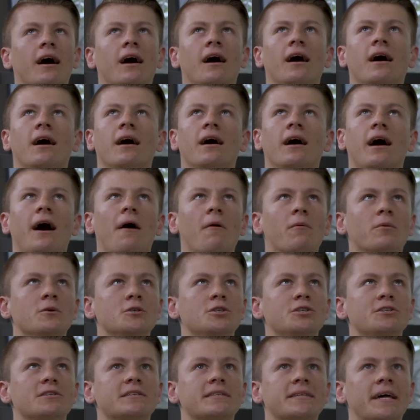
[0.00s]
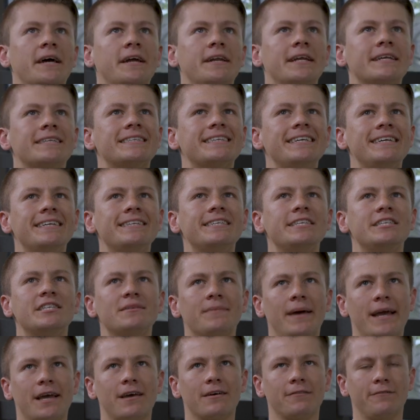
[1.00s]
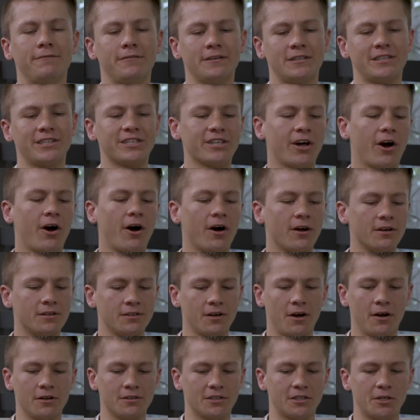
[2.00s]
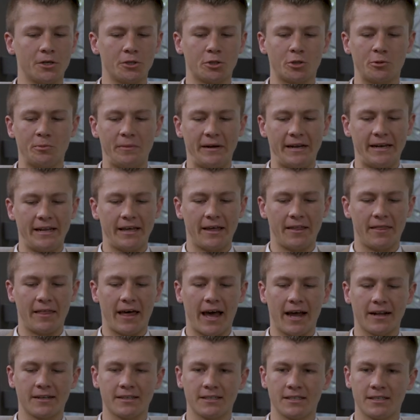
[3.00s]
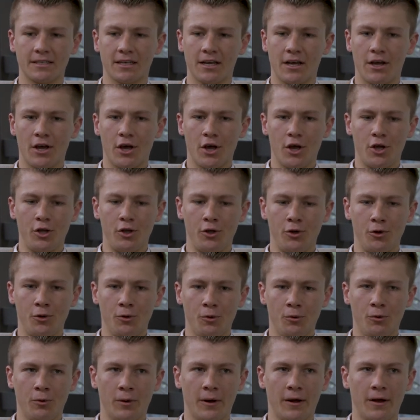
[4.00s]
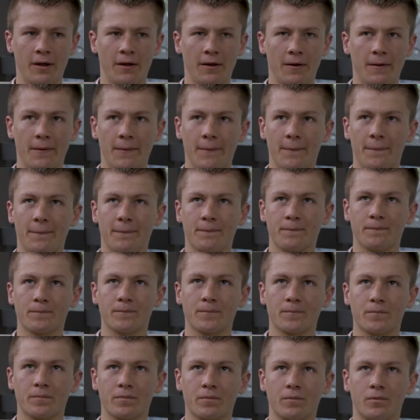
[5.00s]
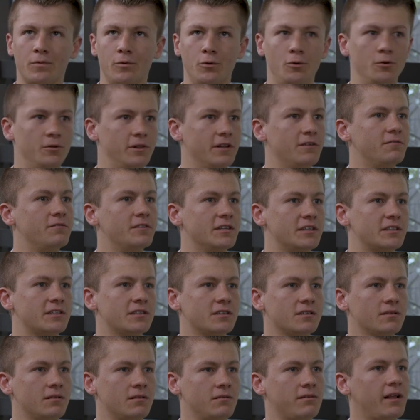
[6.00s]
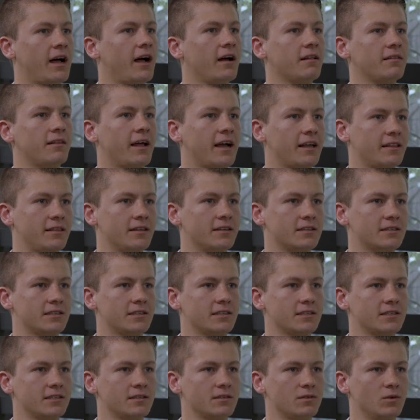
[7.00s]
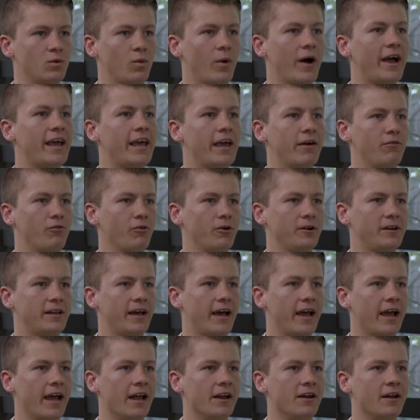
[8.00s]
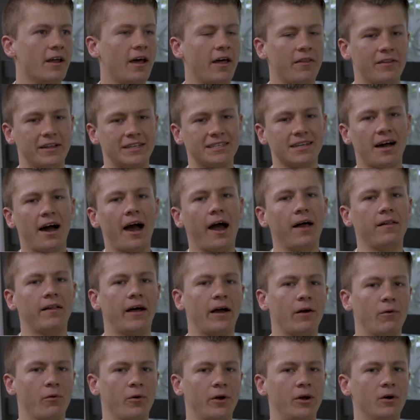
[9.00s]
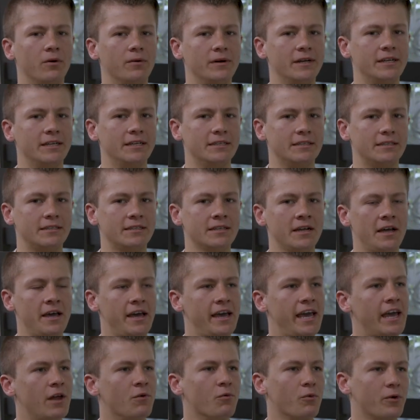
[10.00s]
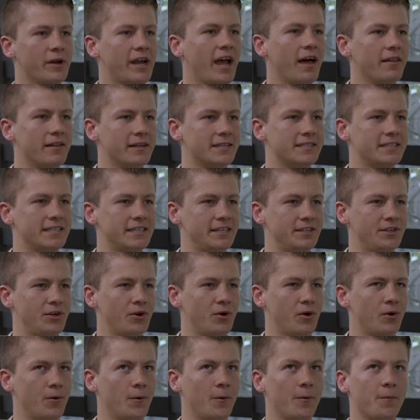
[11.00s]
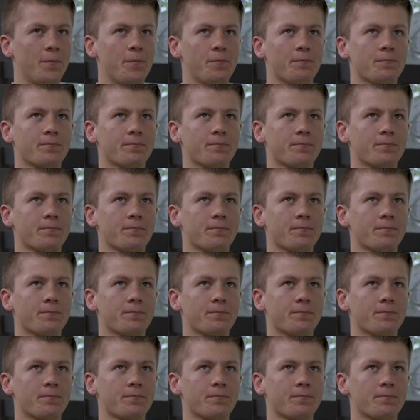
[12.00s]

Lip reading: it's easy to make a facade on social media that you live this like this way every day, and this highlight reel is in reality your